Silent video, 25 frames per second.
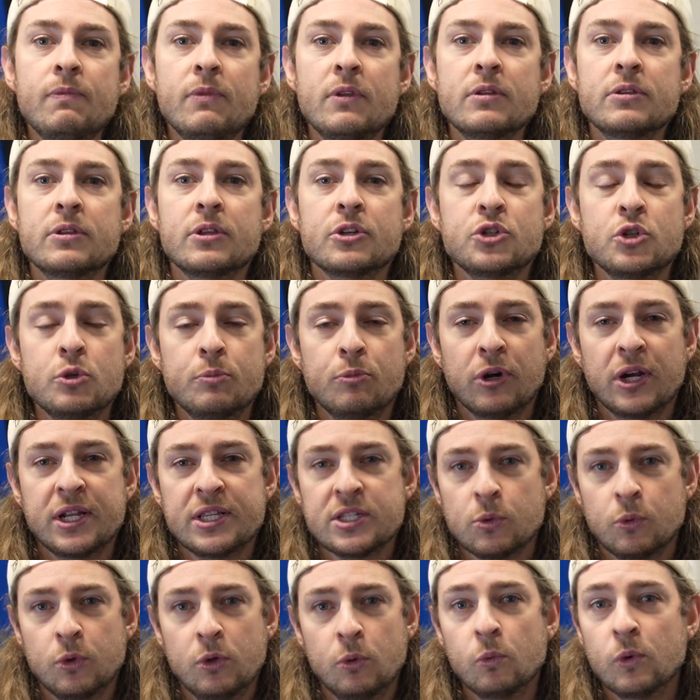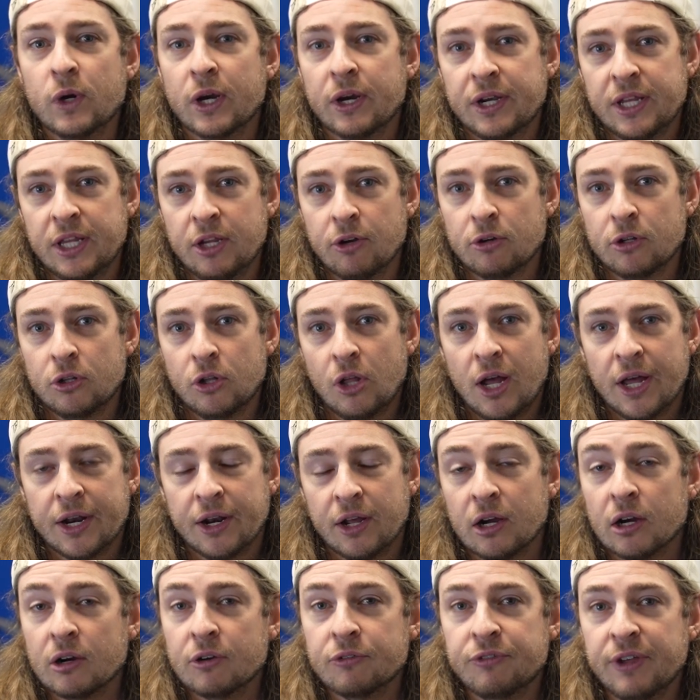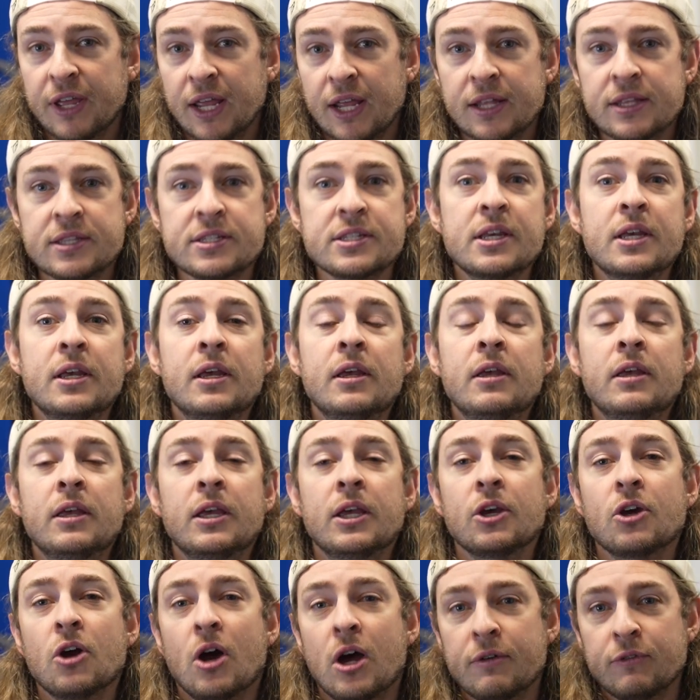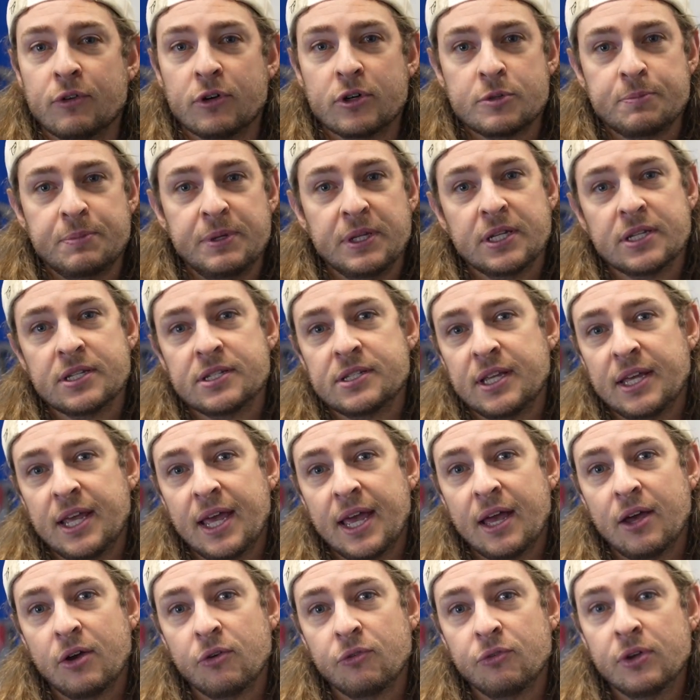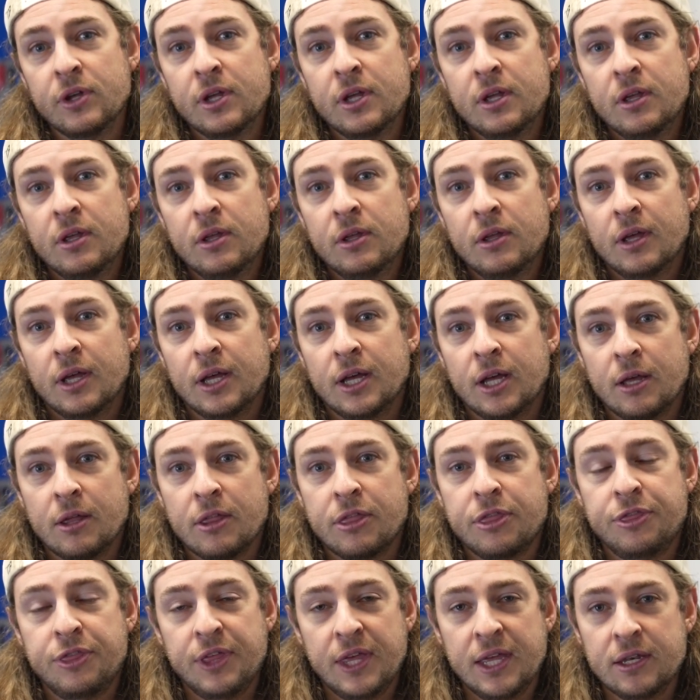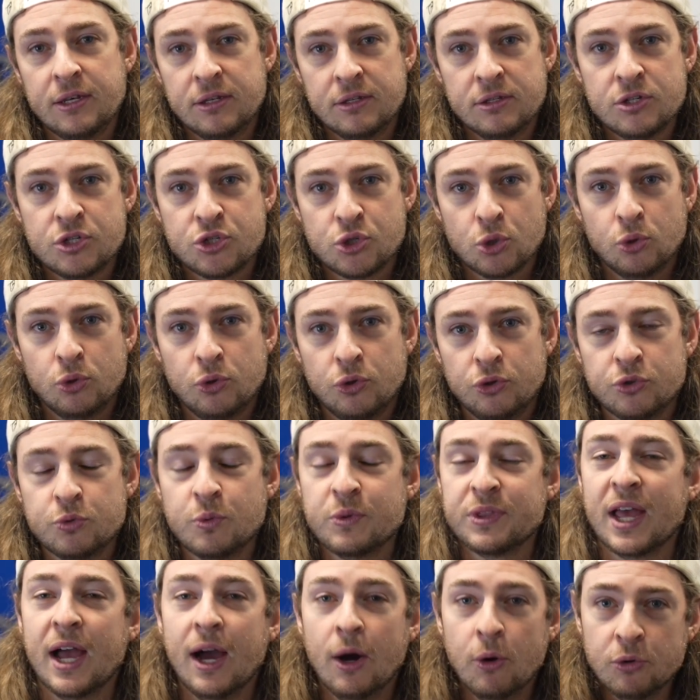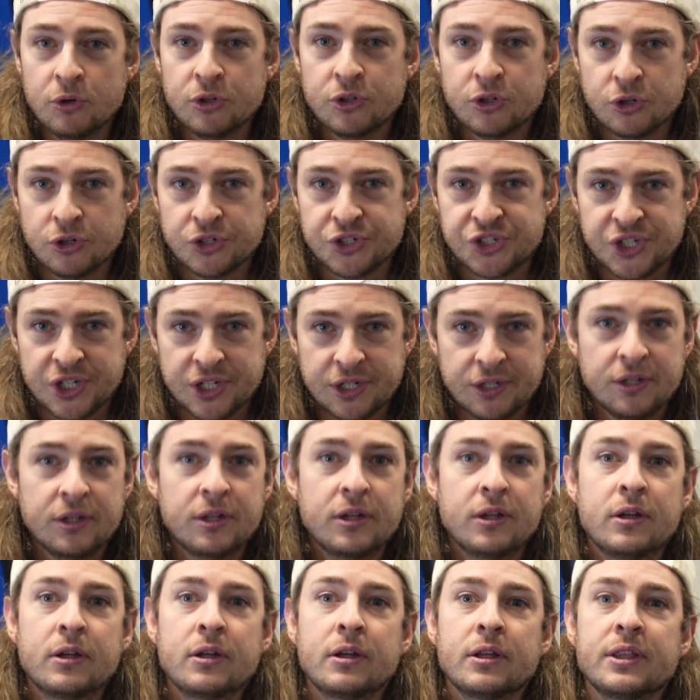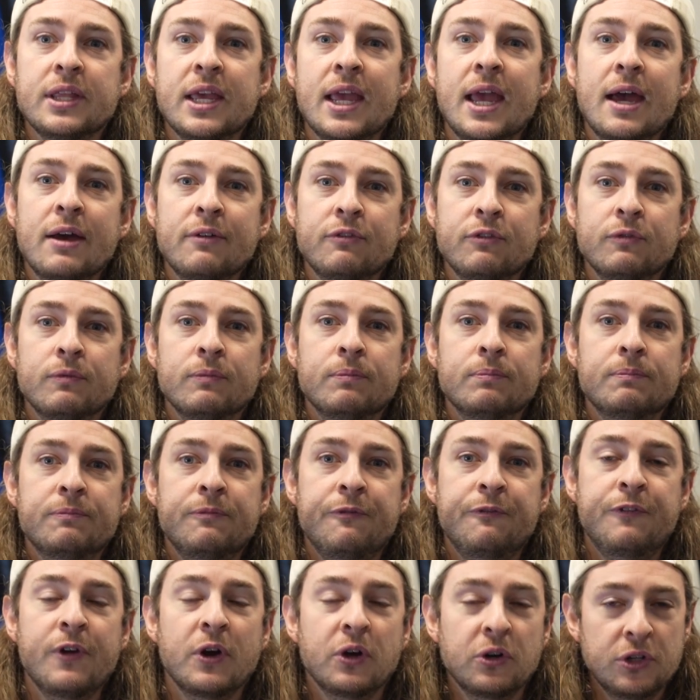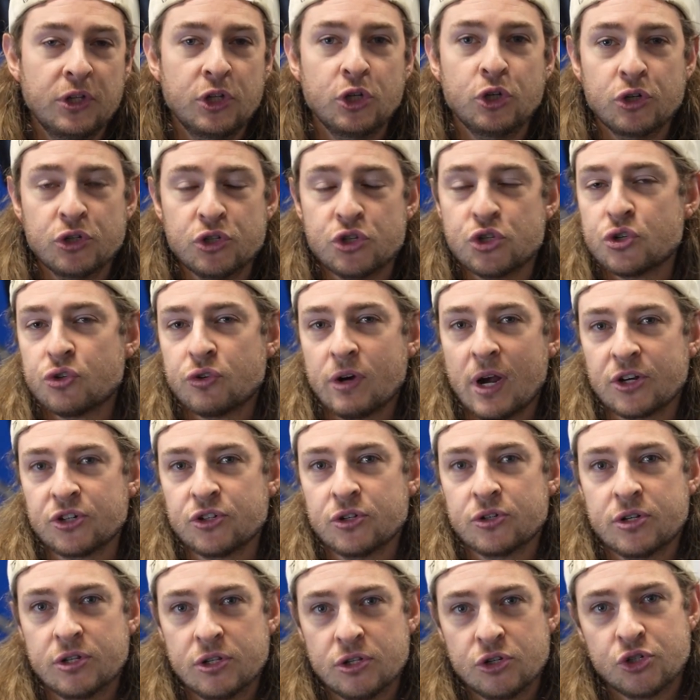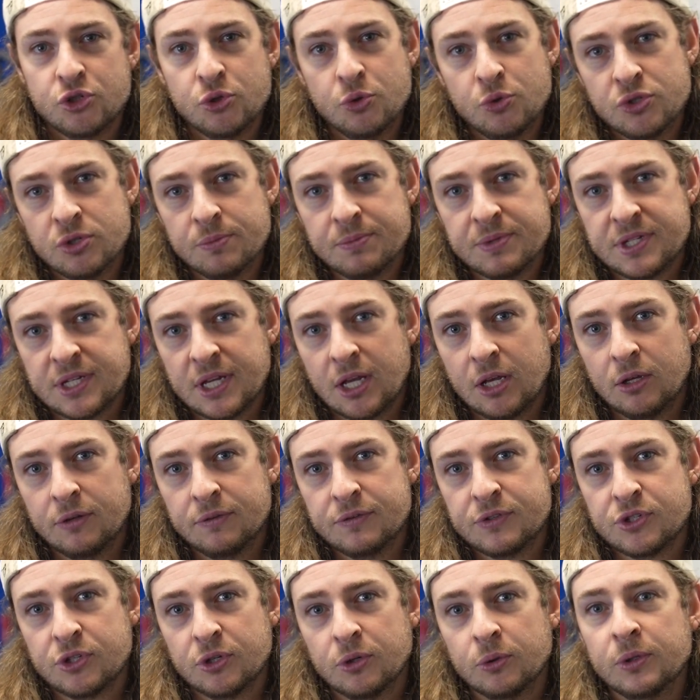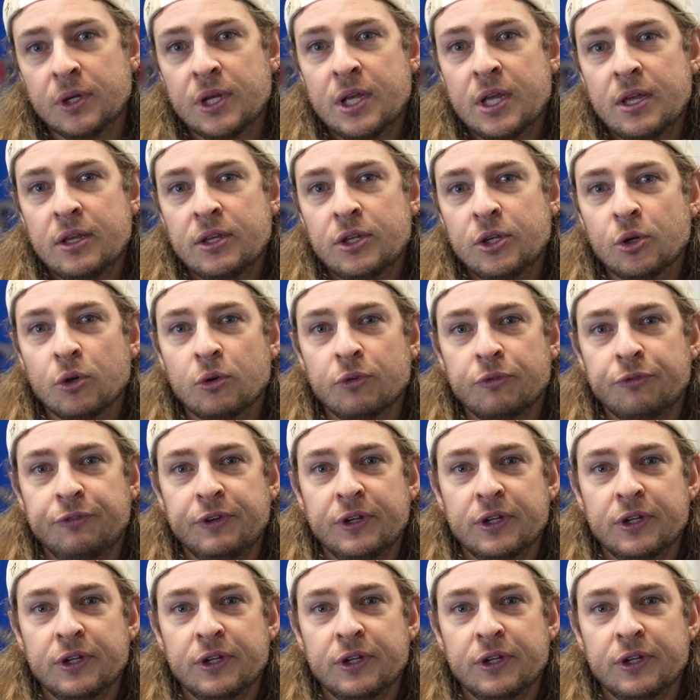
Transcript: The two brands that we wear in here a lot are Vans and Converse, because they have thin soles without cushion. They have fairly good structure to the shoes themselves, so you don't